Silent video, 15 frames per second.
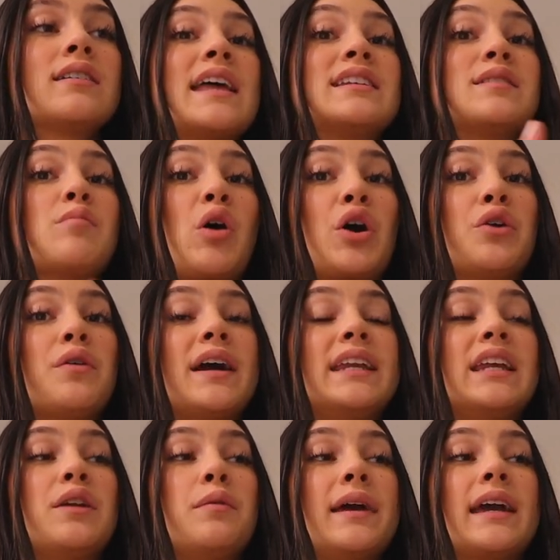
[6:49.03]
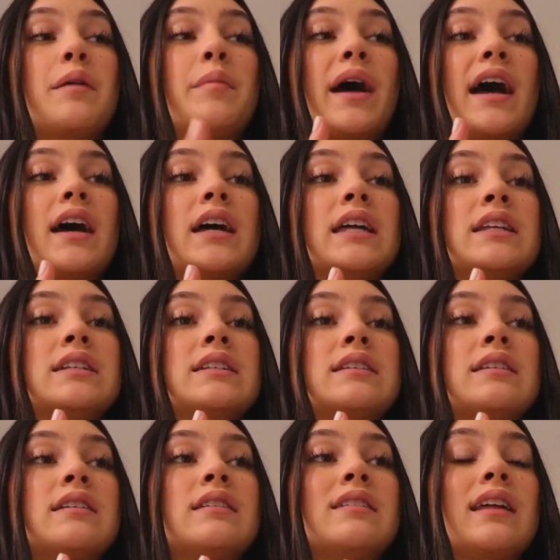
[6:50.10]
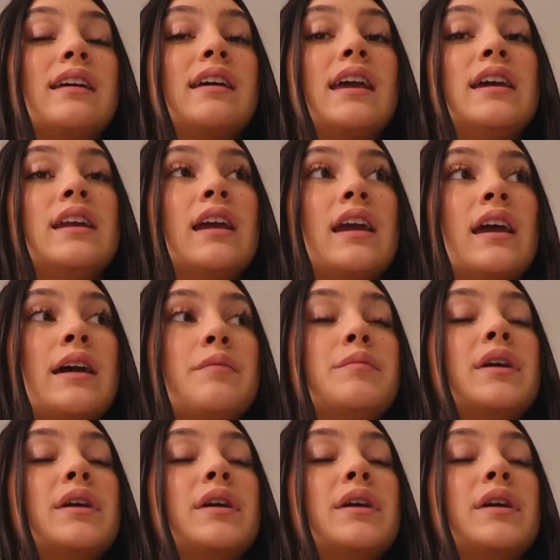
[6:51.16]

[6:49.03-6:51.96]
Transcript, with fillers: And tomorrow I need to wake up at like 8 a.m.